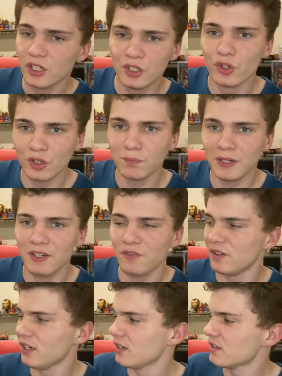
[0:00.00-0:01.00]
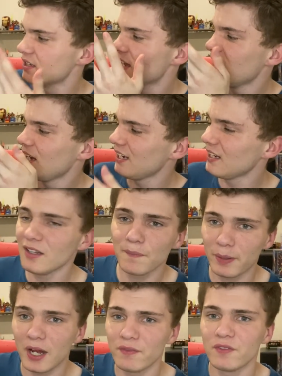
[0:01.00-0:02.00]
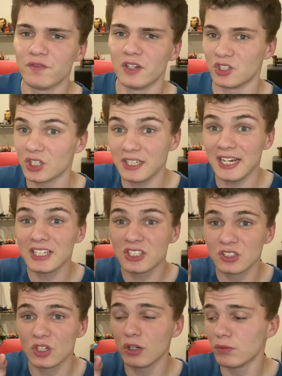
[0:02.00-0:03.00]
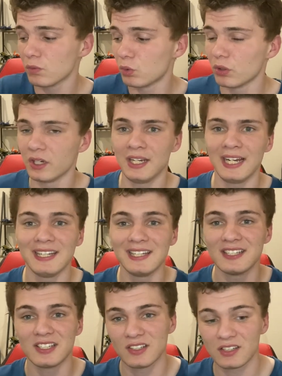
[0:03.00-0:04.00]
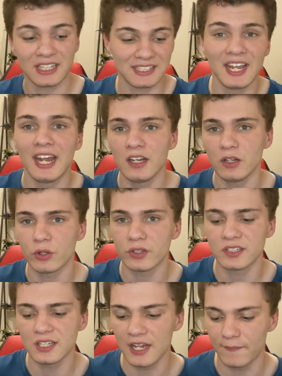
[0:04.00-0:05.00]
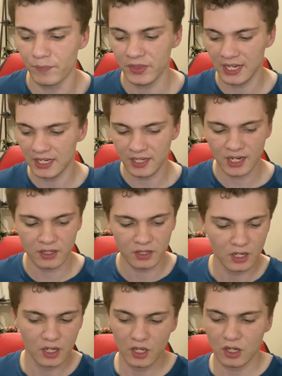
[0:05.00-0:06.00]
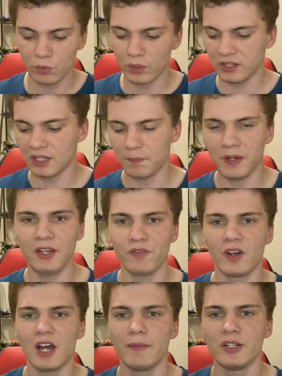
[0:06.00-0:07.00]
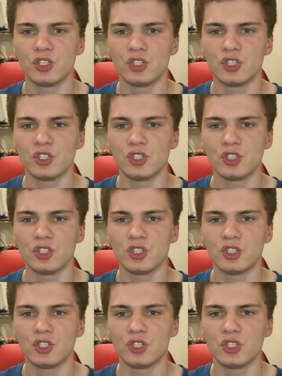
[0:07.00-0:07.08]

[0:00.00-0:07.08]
good minifigures, and then the pufferfish. Like it's so rewarding in this like $10 set. And then with the bee farm and